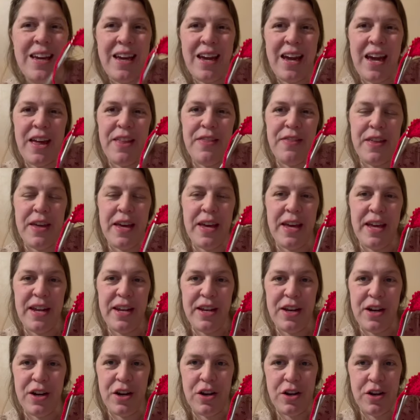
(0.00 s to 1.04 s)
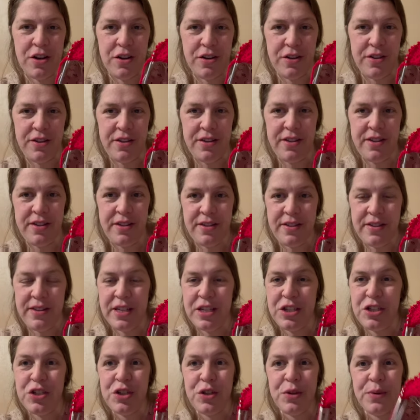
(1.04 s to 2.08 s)
And then I'll
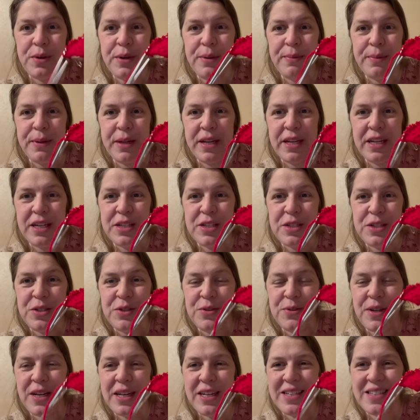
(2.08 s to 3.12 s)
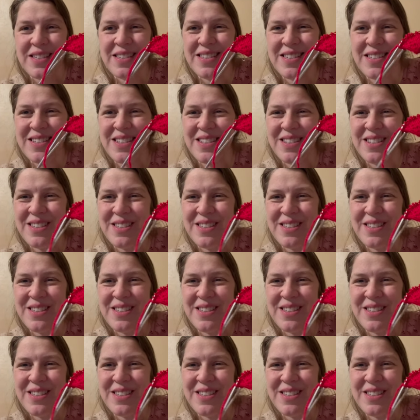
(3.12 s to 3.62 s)
let you know what I'm planning to do next.